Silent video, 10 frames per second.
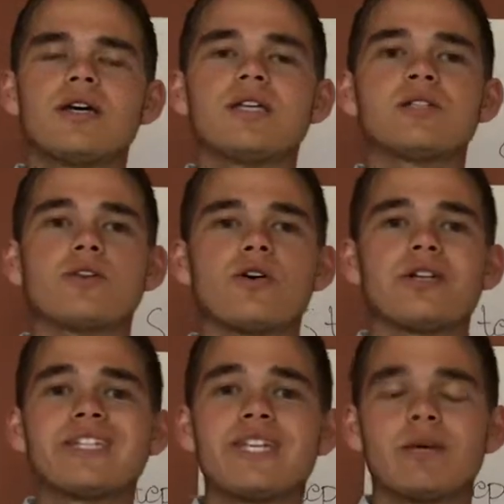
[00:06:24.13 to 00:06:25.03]
install a
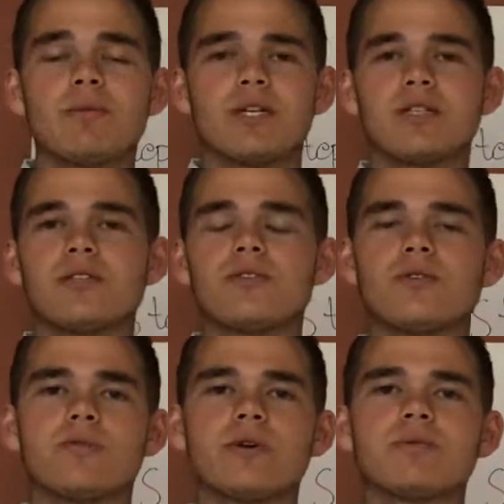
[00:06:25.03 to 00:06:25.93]
CMS to
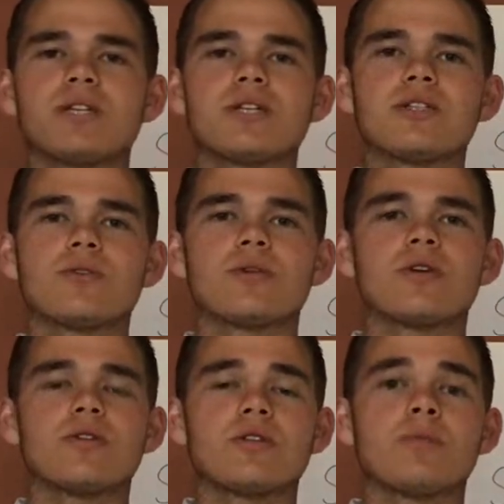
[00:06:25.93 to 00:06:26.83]
your website, so a
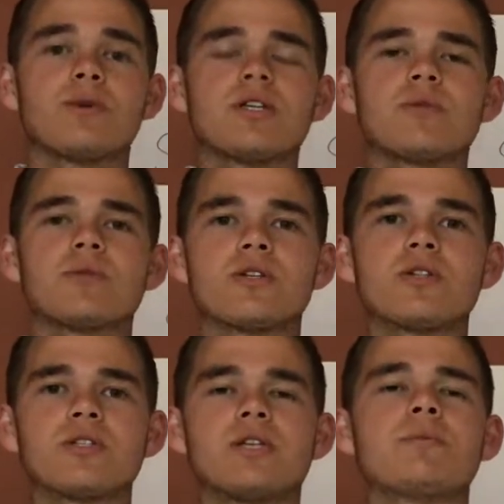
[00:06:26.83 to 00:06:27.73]
content management
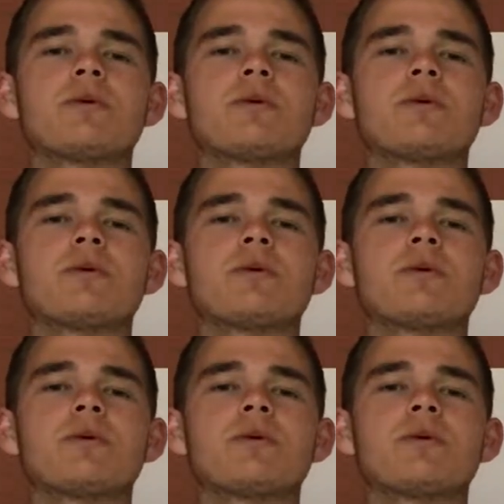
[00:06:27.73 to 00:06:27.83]
system,